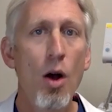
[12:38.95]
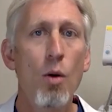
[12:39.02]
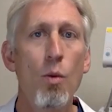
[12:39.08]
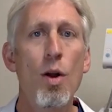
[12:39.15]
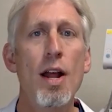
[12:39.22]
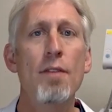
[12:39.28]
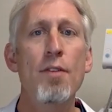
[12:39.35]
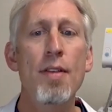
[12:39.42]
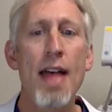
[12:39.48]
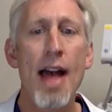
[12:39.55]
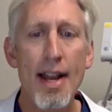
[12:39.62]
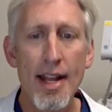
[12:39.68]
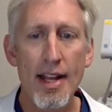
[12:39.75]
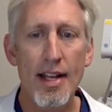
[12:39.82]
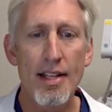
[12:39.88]
whatever
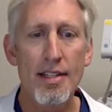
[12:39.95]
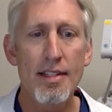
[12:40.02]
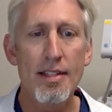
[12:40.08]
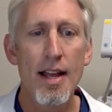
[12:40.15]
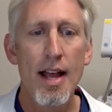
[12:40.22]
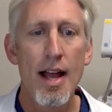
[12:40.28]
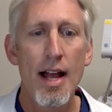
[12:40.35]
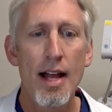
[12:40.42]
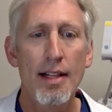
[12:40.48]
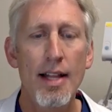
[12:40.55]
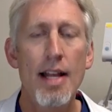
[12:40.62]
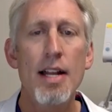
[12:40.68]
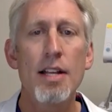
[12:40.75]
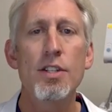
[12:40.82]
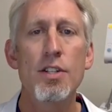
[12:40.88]
that is,
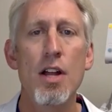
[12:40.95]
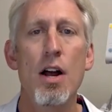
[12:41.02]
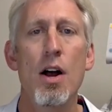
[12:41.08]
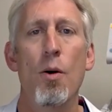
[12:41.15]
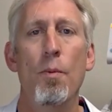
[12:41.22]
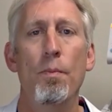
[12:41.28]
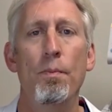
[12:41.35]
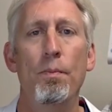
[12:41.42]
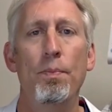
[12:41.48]
let us know.